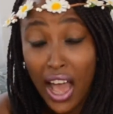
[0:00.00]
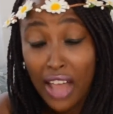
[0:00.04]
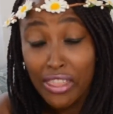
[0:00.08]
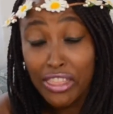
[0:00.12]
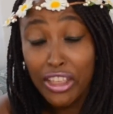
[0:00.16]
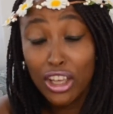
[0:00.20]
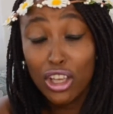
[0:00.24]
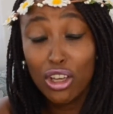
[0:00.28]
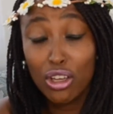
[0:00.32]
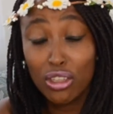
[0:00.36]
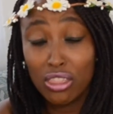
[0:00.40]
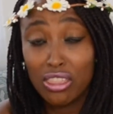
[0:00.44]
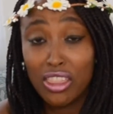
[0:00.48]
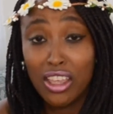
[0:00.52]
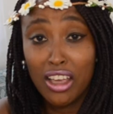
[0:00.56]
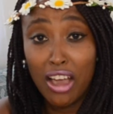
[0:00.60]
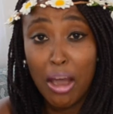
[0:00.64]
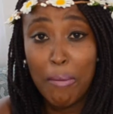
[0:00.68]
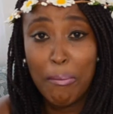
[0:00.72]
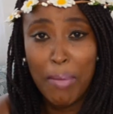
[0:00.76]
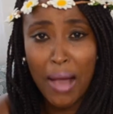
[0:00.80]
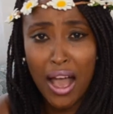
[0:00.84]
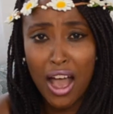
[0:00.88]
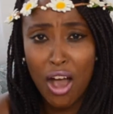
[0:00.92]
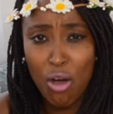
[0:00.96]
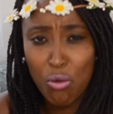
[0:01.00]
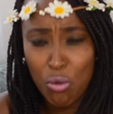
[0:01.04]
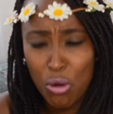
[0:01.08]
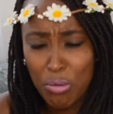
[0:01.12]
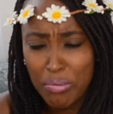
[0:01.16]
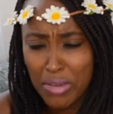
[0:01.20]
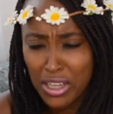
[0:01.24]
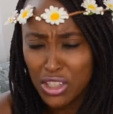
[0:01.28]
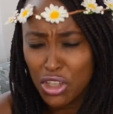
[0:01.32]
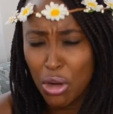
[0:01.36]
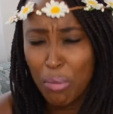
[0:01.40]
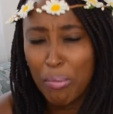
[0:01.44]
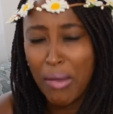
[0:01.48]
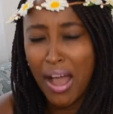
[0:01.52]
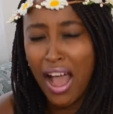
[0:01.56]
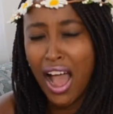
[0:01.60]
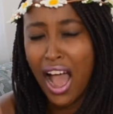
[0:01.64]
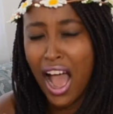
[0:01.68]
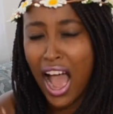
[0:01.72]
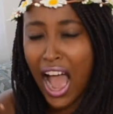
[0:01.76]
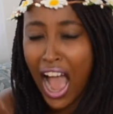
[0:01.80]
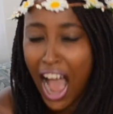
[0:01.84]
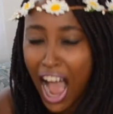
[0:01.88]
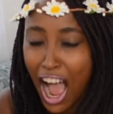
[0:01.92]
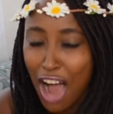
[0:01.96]
The good thing about a woman, no matter
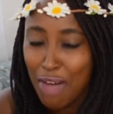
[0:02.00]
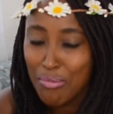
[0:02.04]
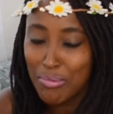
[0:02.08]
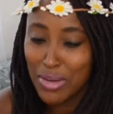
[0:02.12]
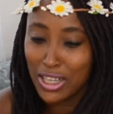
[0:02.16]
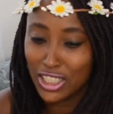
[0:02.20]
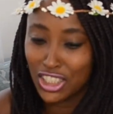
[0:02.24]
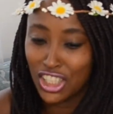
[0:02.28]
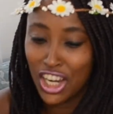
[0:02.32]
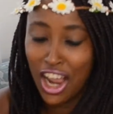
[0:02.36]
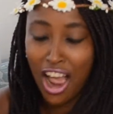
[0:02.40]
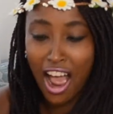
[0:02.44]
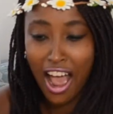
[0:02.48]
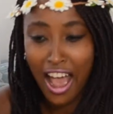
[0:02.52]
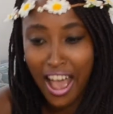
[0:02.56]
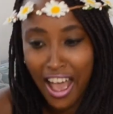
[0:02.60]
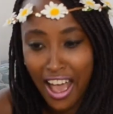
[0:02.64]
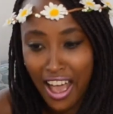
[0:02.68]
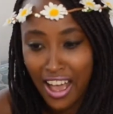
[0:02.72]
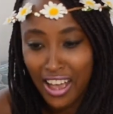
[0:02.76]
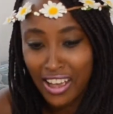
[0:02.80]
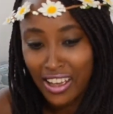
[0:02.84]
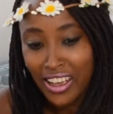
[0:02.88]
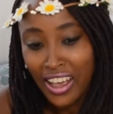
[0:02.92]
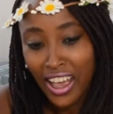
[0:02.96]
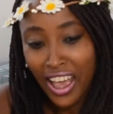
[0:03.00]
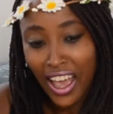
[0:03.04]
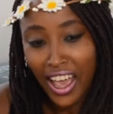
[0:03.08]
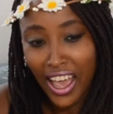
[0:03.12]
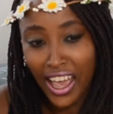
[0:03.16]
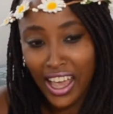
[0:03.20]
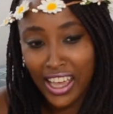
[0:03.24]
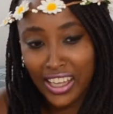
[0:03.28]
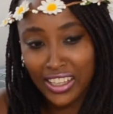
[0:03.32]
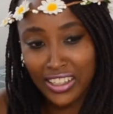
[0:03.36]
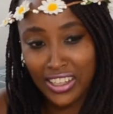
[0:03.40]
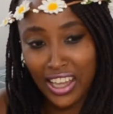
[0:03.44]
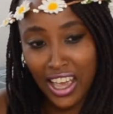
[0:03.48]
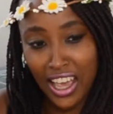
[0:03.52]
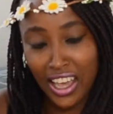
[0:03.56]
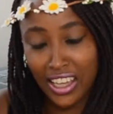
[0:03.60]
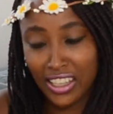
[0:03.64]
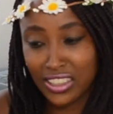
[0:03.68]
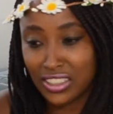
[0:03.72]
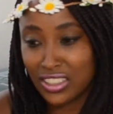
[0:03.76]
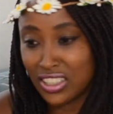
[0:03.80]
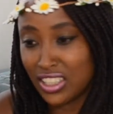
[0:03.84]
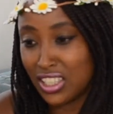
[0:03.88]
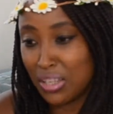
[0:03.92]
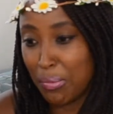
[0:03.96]
how much hurt
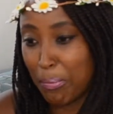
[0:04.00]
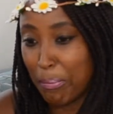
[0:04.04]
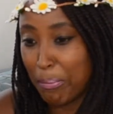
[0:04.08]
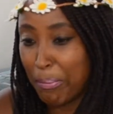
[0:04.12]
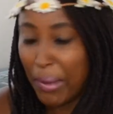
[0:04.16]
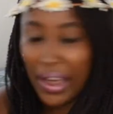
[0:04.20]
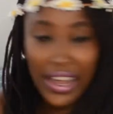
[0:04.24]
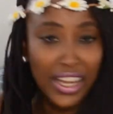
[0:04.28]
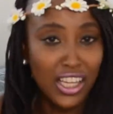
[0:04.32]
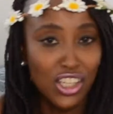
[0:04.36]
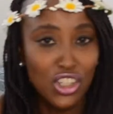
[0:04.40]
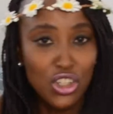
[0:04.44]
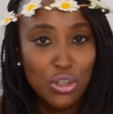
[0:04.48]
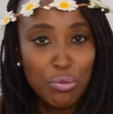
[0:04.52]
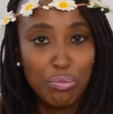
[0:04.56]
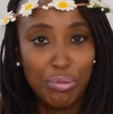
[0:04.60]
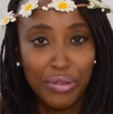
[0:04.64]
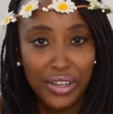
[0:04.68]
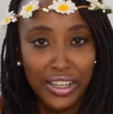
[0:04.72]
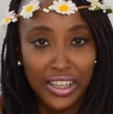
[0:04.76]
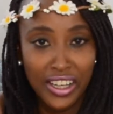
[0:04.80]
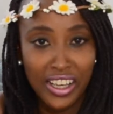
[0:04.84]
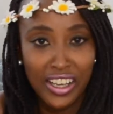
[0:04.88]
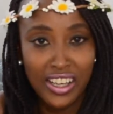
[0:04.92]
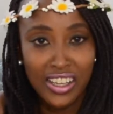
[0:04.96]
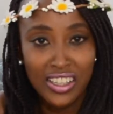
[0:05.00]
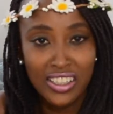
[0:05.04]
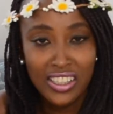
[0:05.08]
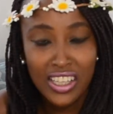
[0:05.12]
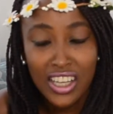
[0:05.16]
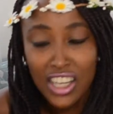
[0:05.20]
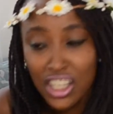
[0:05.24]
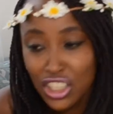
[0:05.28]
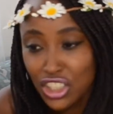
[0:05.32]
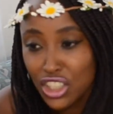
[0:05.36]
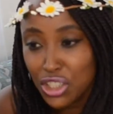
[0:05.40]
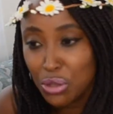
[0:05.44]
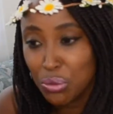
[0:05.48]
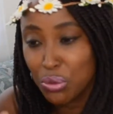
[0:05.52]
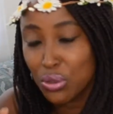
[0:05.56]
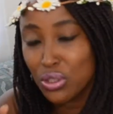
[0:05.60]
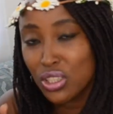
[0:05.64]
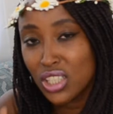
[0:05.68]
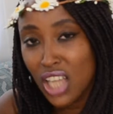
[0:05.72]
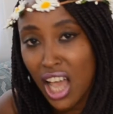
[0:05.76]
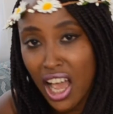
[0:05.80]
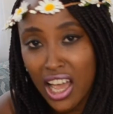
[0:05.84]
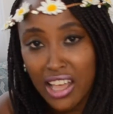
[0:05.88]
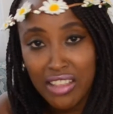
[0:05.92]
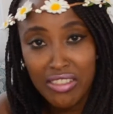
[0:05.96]
and pain you bring her, she will
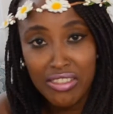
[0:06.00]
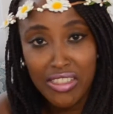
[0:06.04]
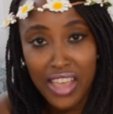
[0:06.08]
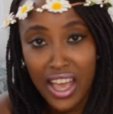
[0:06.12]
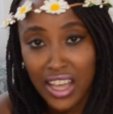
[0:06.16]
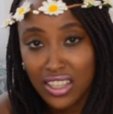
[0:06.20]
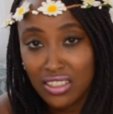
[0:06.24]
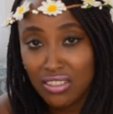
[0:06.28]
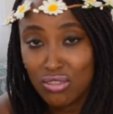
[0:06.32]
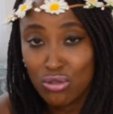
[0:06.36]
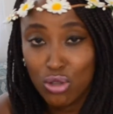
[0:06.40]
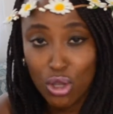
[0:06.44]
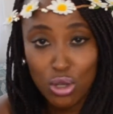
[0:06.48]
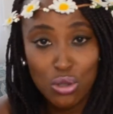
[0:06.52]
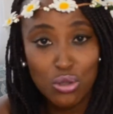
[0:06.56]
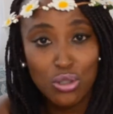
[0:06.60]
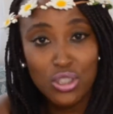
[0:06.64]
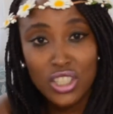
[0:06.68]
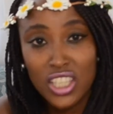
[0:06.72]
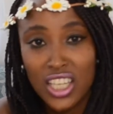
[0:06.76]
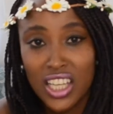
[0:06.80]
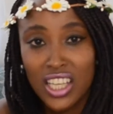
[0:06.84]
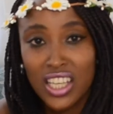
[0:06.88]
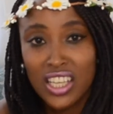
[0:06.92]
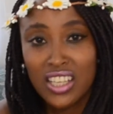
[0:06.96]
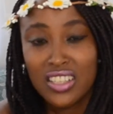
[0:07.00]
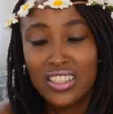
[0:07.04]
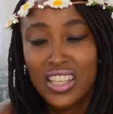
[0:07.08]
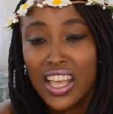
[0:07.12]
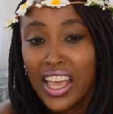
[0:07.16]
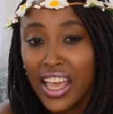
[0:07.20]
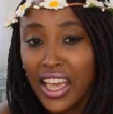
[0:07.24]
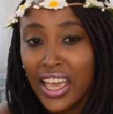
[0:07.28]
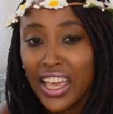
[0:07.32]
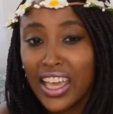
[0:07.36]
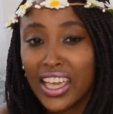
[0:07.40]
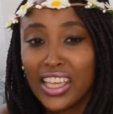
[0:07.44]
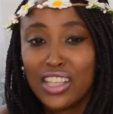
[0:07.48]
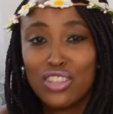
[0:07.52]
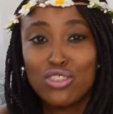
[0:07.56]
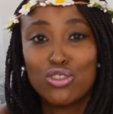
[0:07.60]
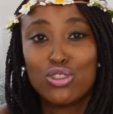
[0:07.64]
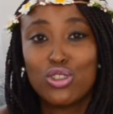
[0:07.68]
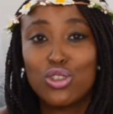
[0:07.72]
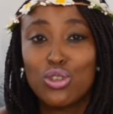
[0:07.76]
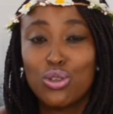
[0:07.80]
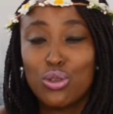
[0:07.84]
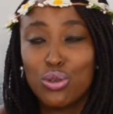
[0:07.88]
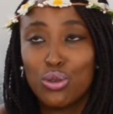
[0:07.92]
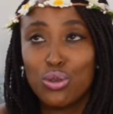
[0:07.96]
turn those tears
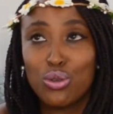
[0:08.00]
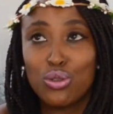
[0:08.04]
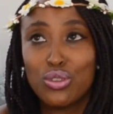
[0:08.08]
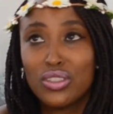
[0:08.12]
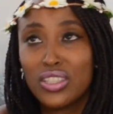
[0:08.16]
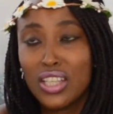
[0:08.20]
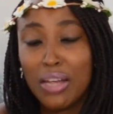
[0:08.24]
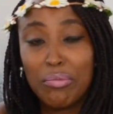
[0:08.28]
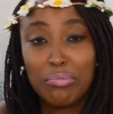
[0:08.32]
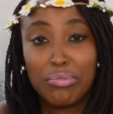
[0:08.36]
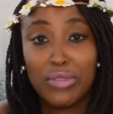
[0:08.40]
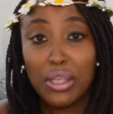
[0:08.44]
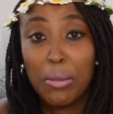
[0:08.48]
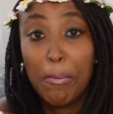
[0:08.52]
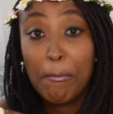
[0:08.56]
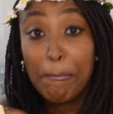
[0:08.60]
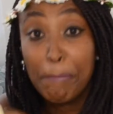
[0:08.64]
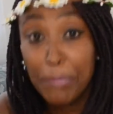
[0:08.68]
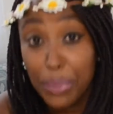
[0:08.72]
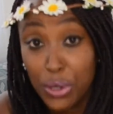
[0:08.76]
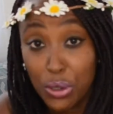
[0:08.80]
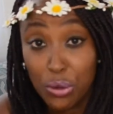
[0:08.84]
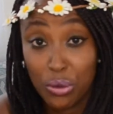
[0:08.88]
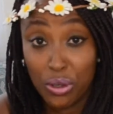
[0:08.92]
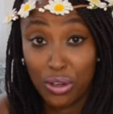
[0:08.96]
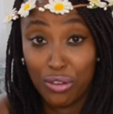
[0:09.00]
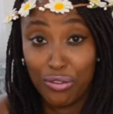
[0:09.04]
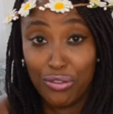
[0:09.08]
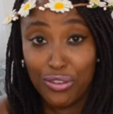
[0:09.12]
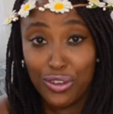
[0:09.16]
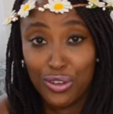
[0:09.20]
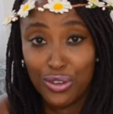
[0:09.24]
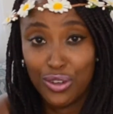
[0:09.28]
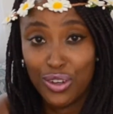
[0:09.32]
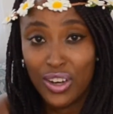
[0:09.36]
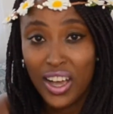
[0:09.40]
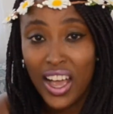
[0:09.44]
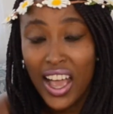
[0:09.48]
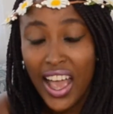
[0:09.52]
into something beautiful.